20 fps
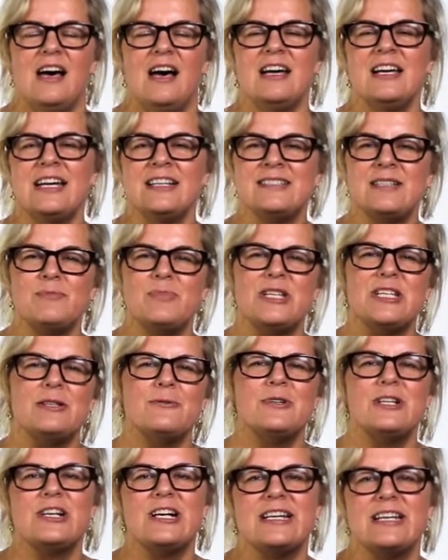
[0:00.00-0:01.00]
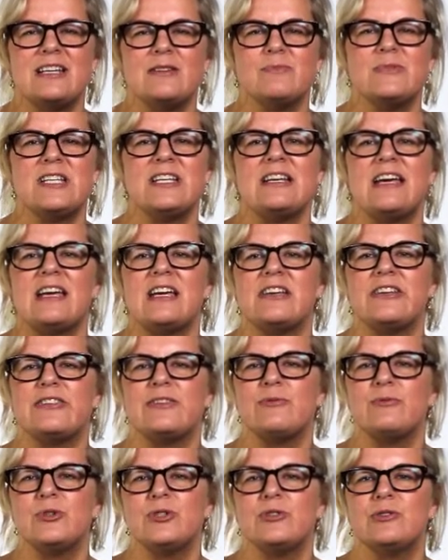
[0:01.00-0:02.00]
I got to be where I am
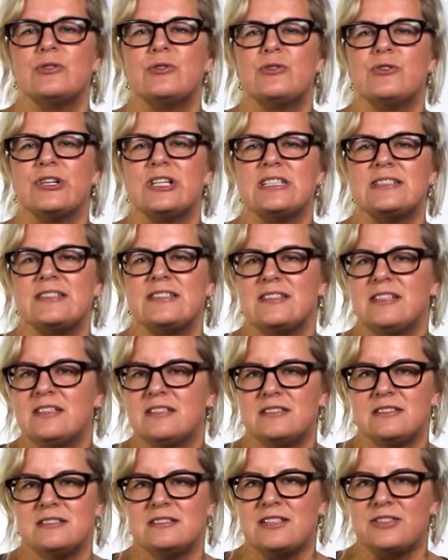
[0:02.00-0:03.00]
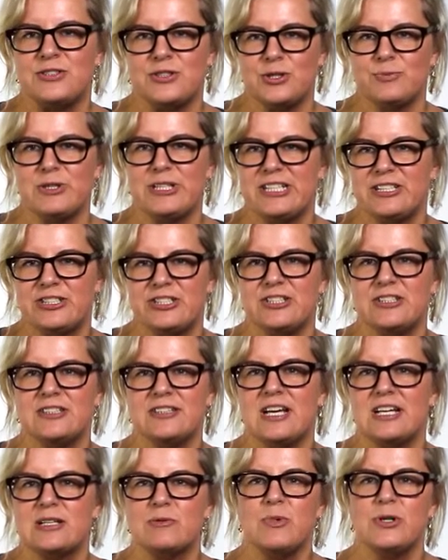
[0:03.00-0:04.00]
today through grit and
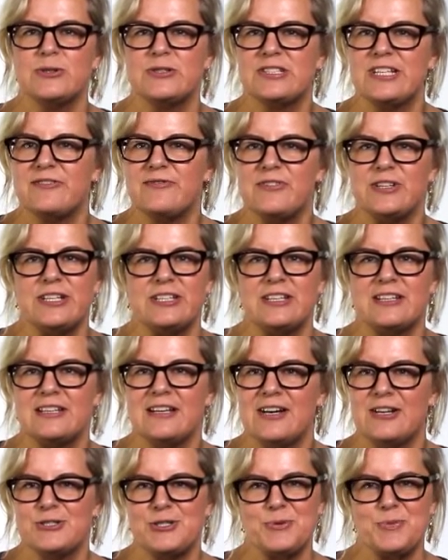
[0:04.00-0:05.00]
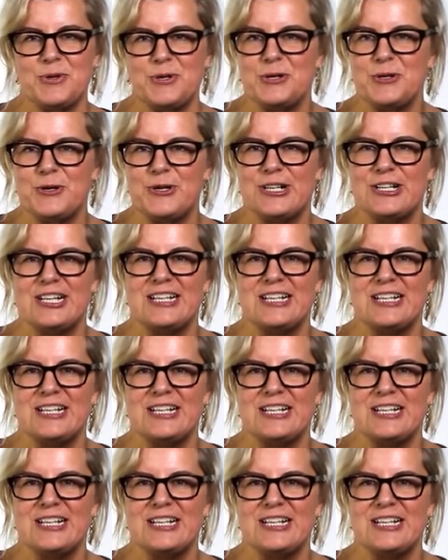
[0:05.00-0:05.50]
determination like most every entrepreneur.